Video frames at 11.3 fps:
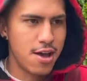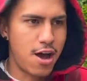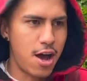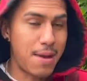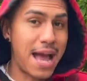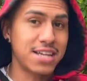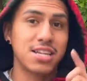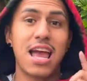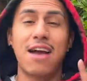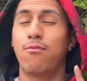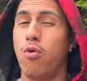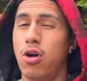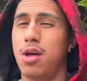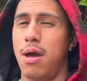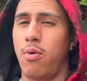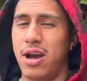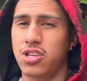Um, I actually have one on
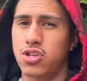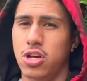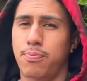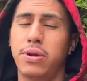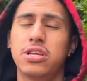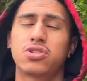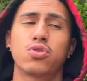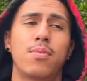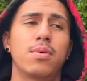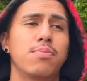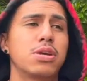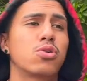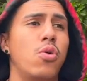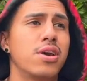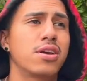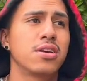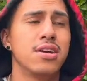my white truck. Pretty soon I'm gonna be
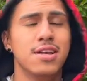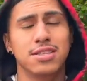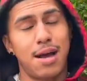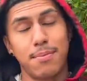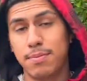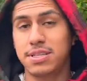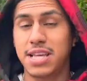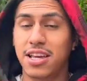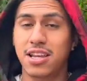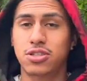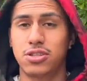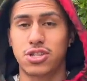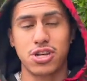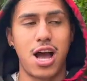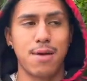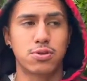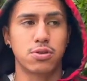going, I'm gonna be taking it to the
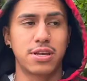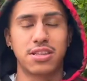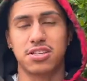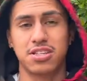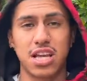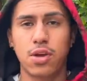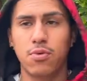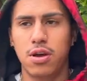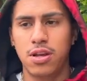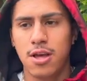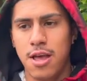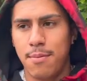shop to get the second one.